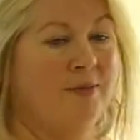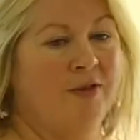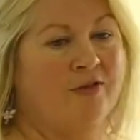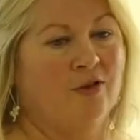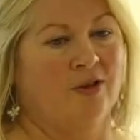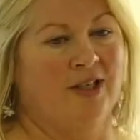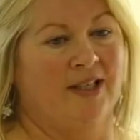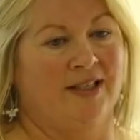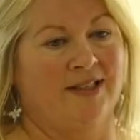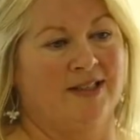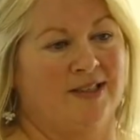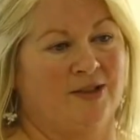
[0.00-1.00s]

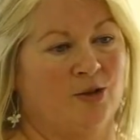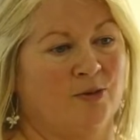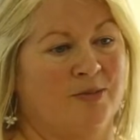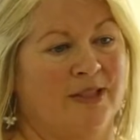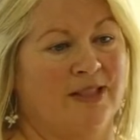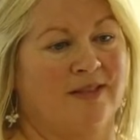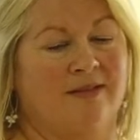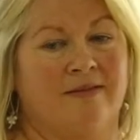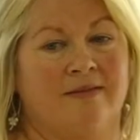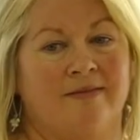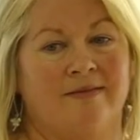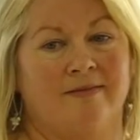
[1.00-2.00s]
beforehand, and don't
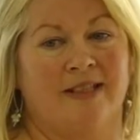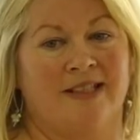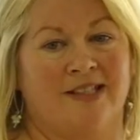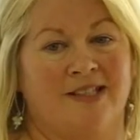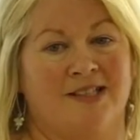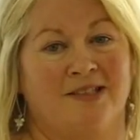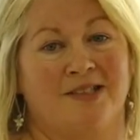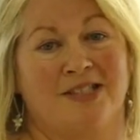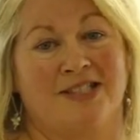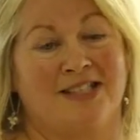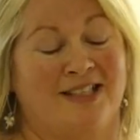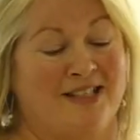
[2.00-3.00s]
make the
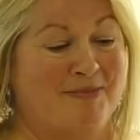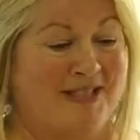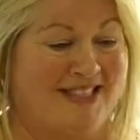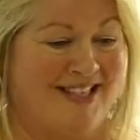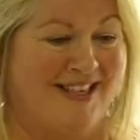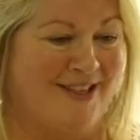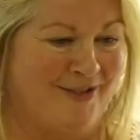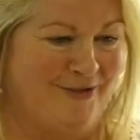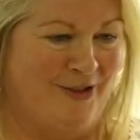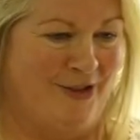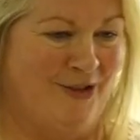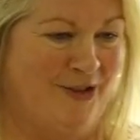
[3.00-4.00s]
simple mistake of
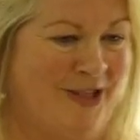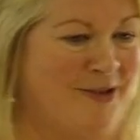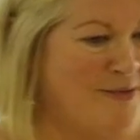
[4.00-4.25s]
not going in